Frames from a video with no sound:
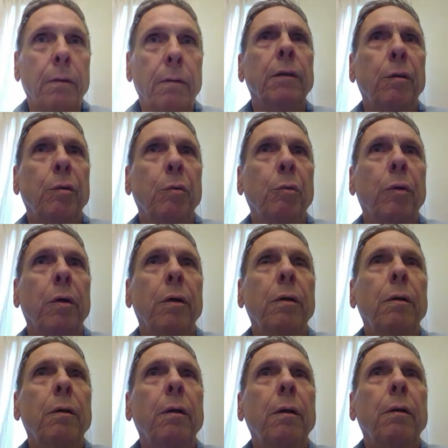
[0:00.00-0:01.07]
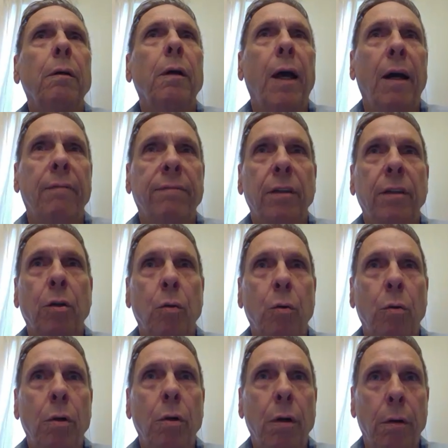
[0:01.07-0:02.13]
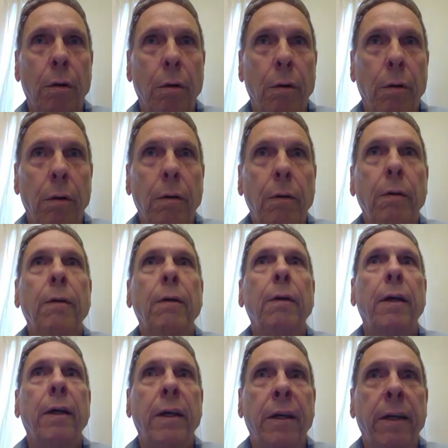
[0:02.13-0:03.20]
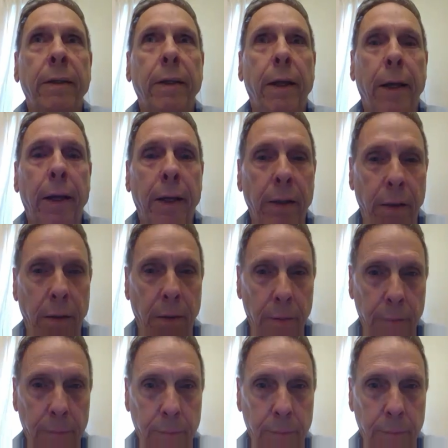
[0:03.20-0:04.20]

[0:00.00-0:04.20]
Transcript: You have to call her Aunt Aggie.